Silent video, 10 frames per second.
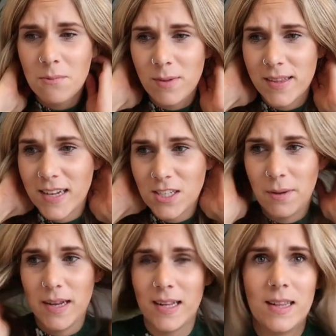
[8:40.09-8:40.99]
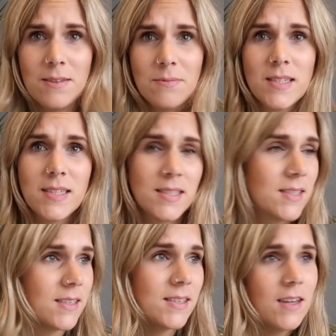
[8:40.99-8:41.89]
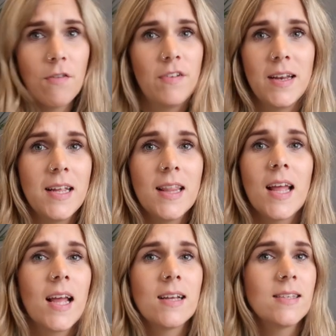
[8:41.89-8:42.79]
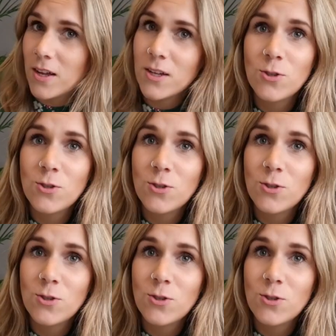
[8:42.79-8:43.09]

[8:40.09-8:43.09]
when they're doing little snuffly things.